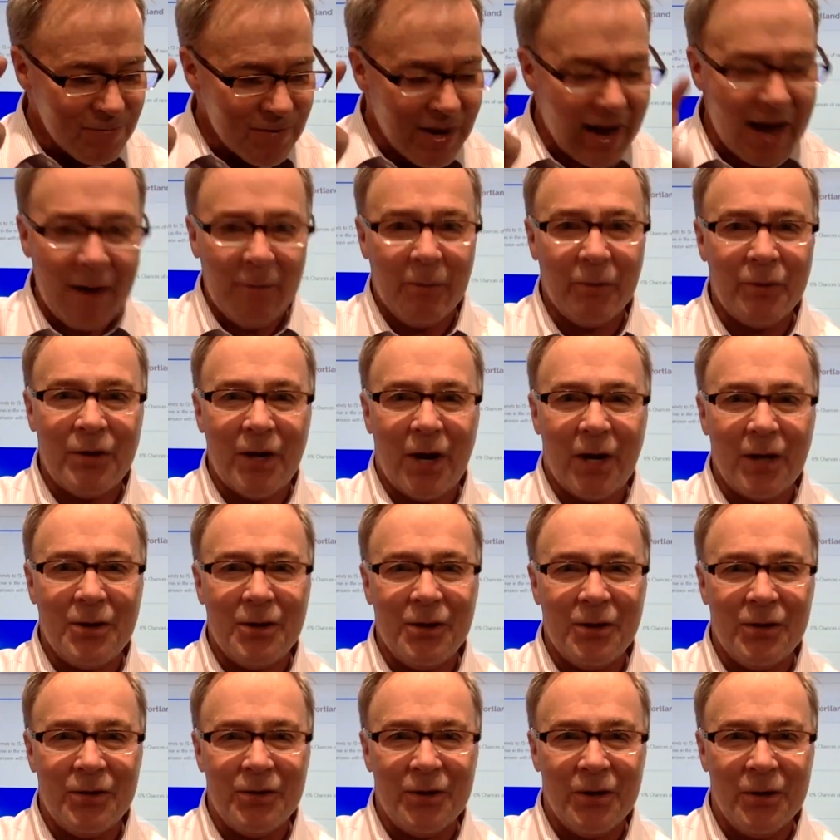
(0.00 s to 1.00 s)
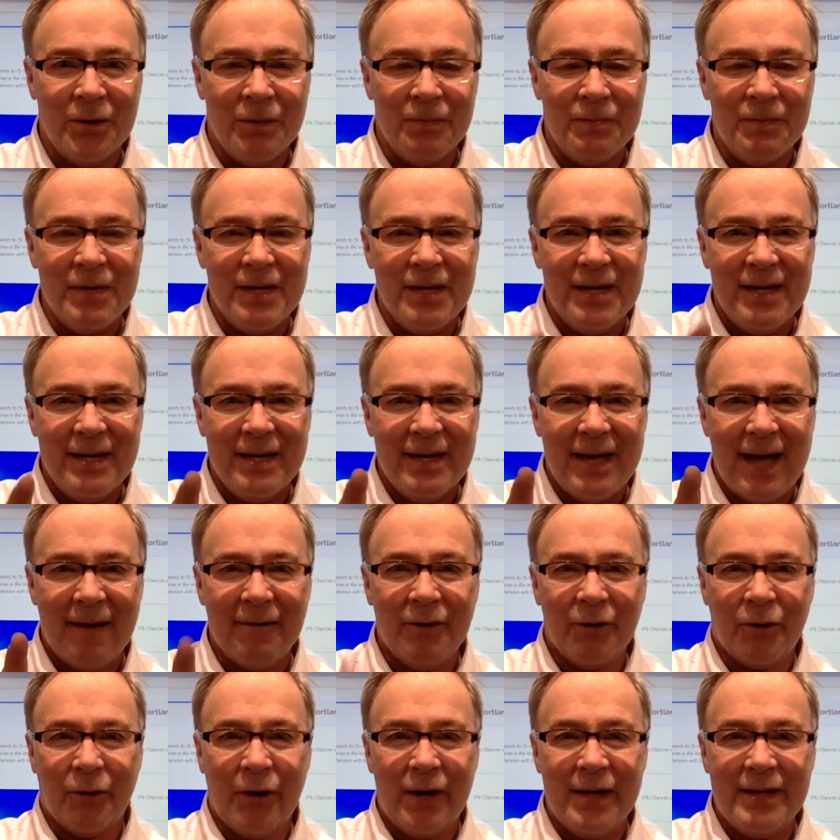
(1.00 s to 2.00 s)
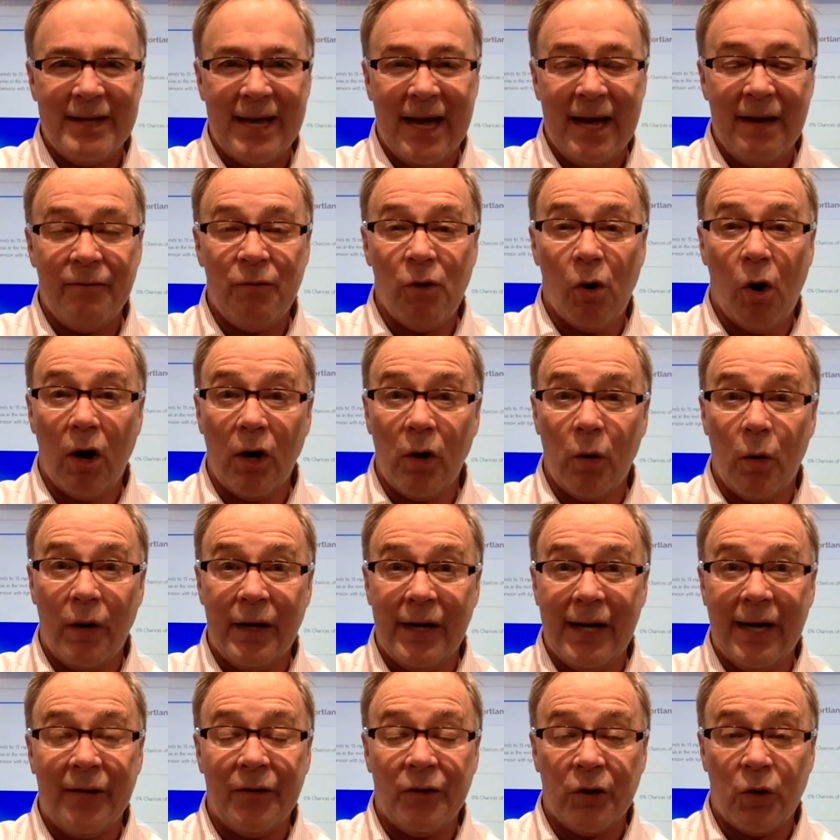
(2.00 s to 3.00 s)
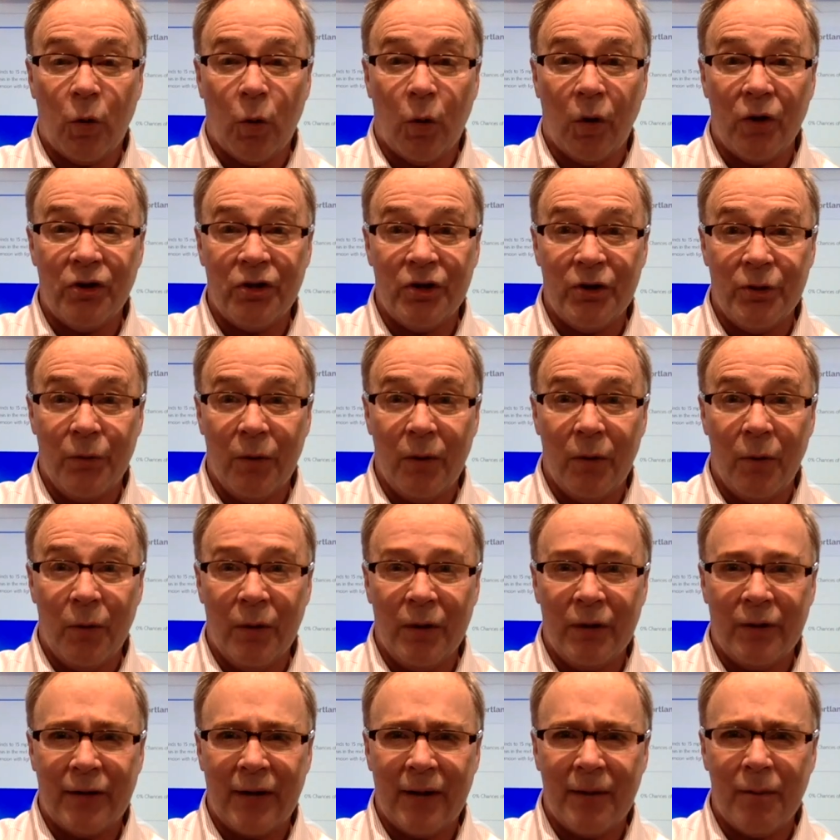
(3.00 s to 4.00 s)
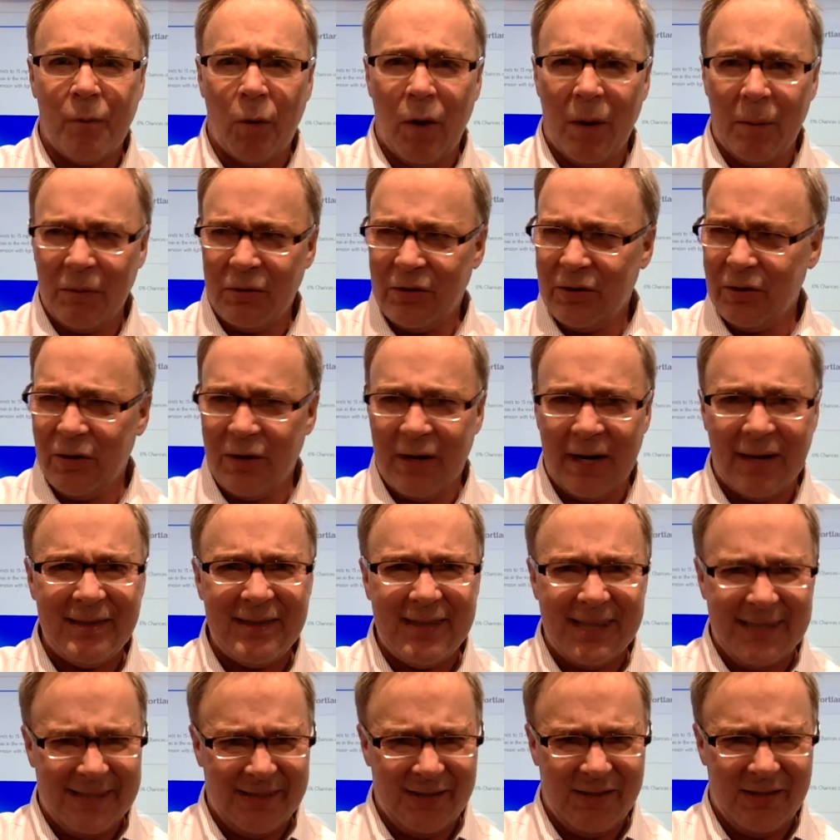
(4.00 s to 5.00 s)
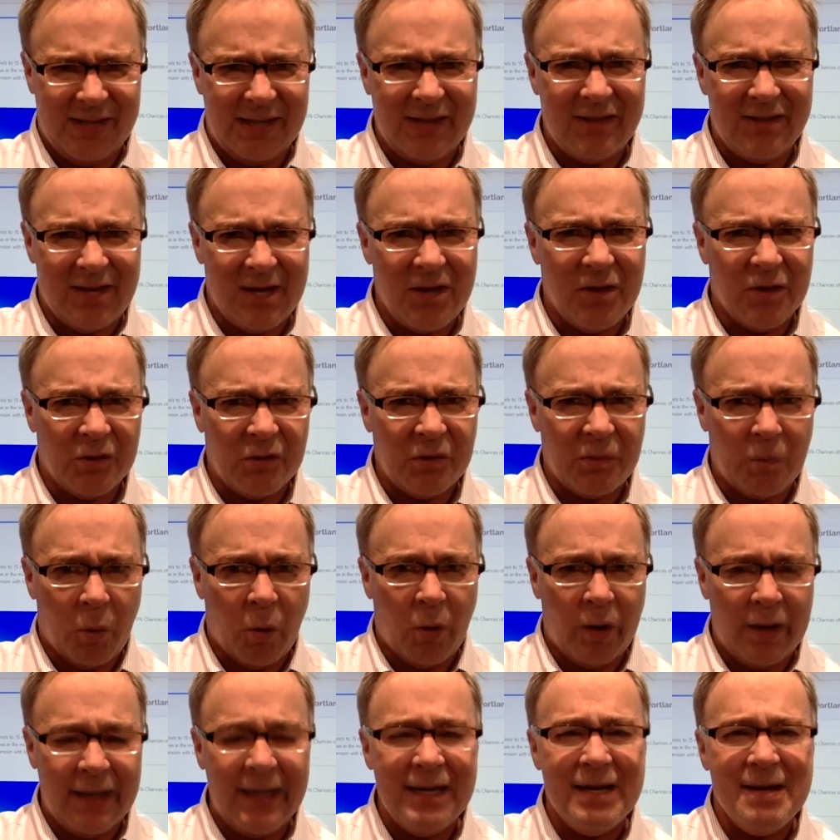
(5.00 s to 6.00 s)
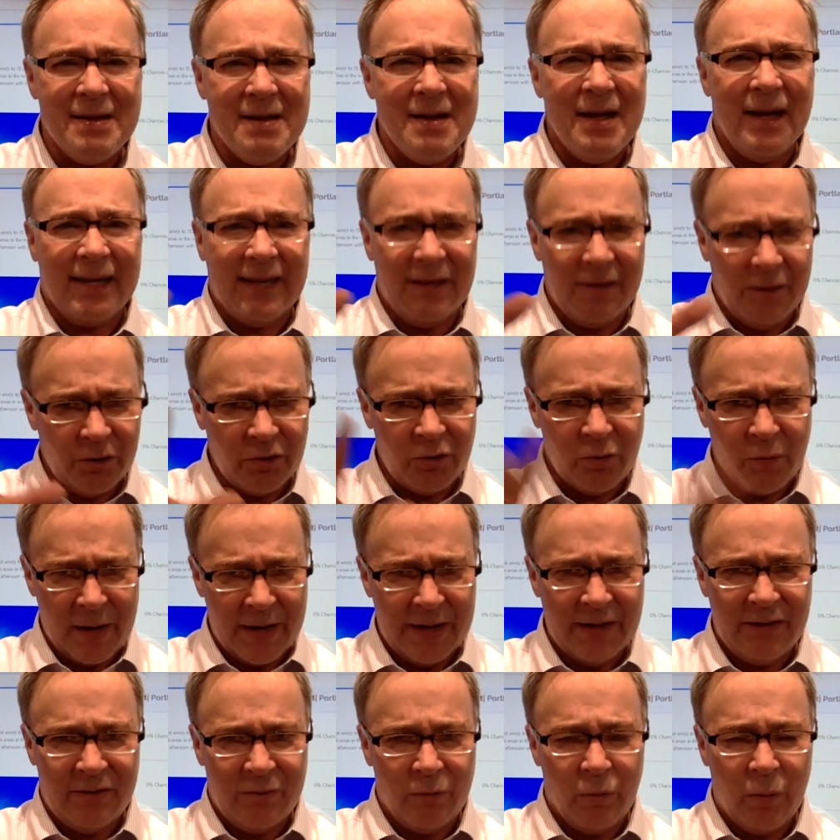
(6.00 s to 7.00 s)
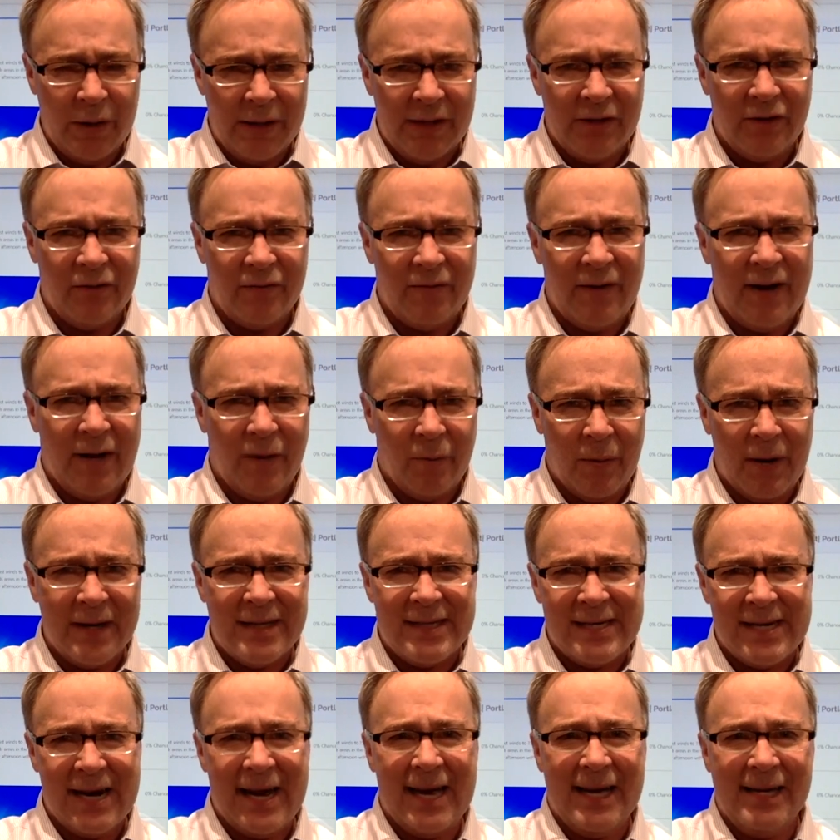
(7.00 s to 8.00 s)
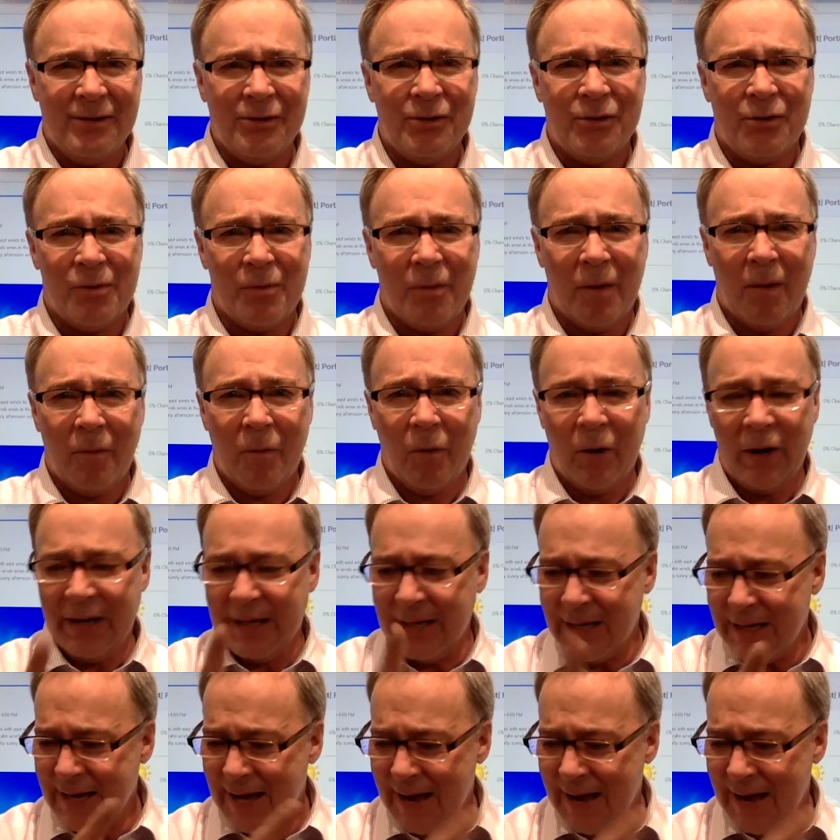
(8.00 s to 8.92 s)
I will talk to you soon. Have a great day. If you are going out the gorge and you want wind, Crown Point was still gusting to 60 this morning. Again, those winds fade away tonight into tomorrow morning.